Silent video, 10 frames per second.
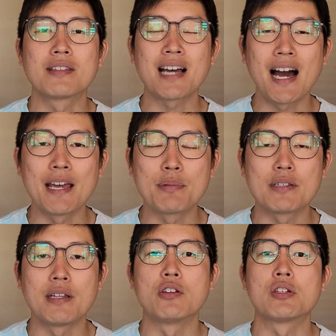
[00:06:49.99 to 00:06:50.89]
types
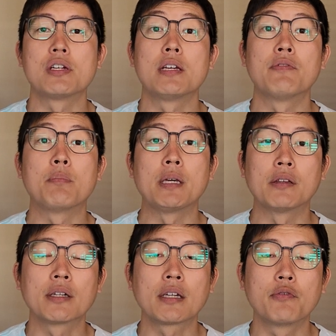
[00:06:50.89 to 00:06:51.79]
that you should even be
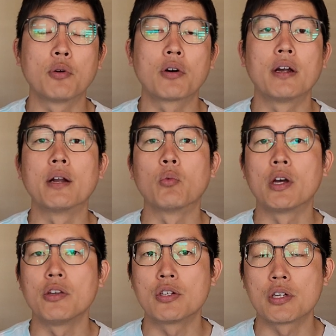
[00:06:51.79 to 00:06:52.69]
looking for and
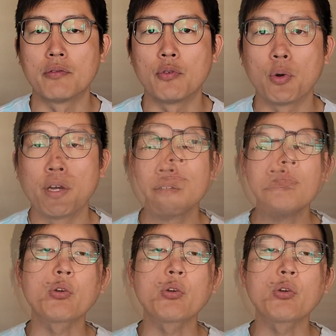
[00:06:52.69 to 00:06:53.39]
what you should avoid.